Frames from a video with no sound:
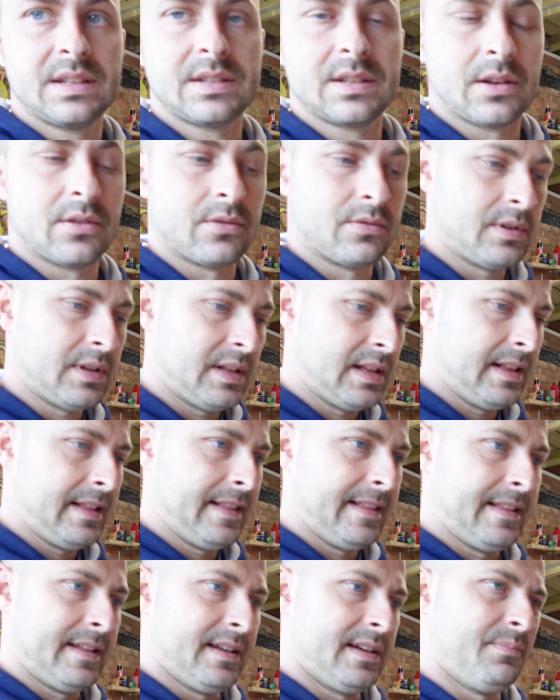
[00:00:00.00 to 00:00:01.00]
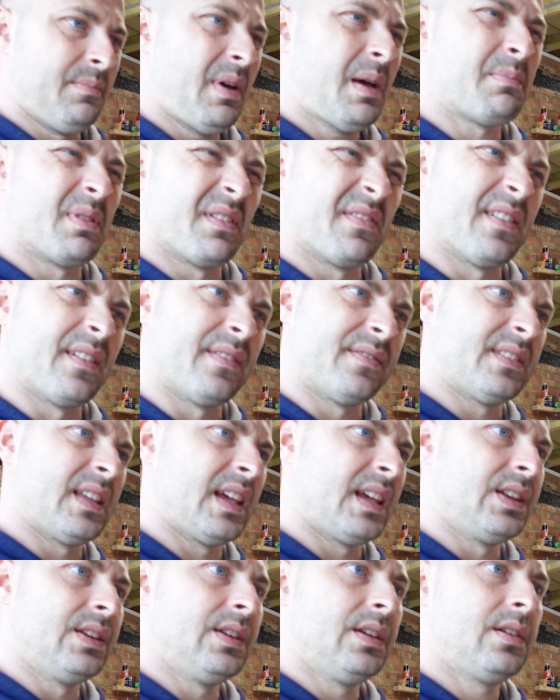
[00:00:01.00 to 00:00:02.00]
So maybe
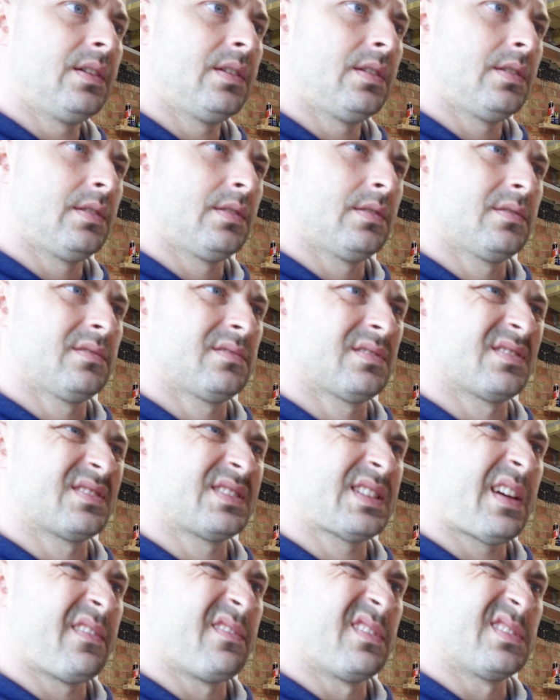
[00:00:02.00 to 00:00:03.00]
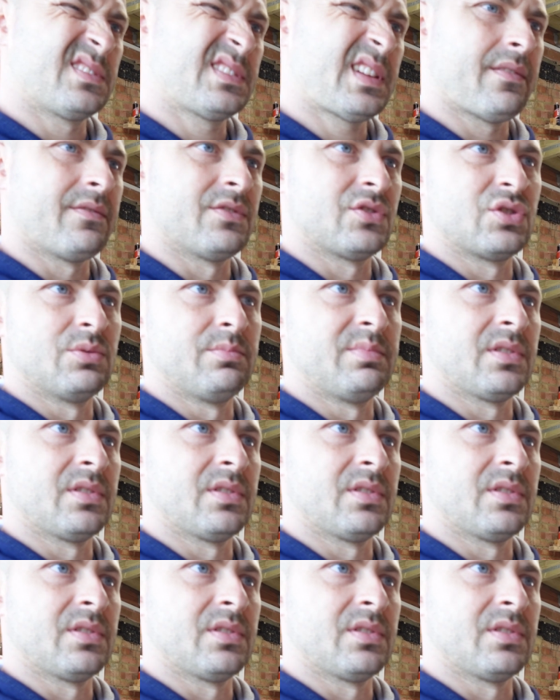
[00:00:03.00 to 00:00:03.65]
15, 7 should